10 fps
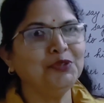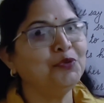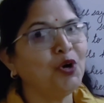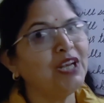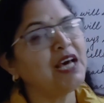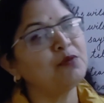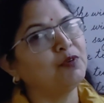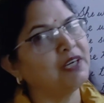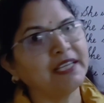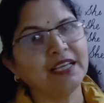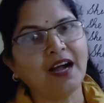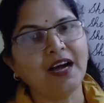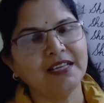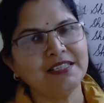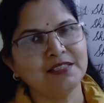you all are working
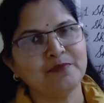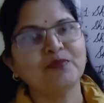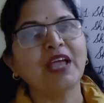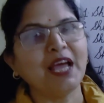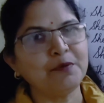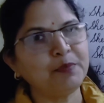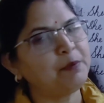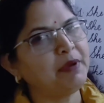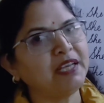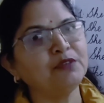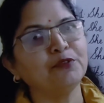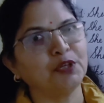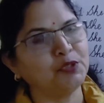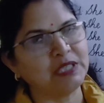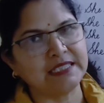hard and preparing
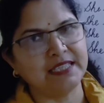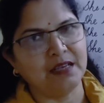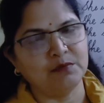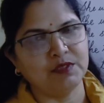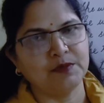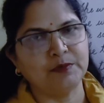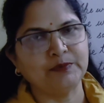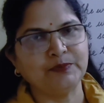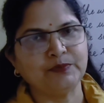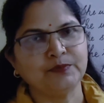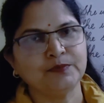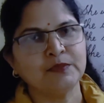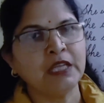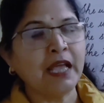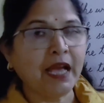for your exams.
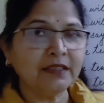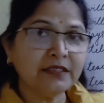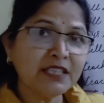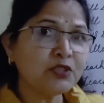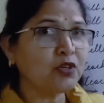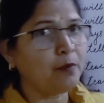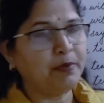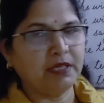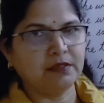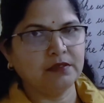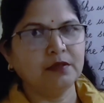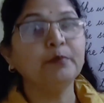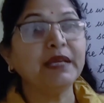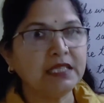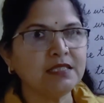And this topic
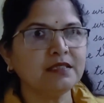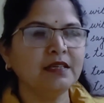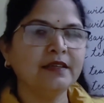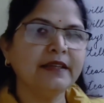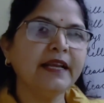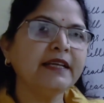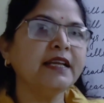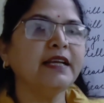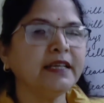means direct and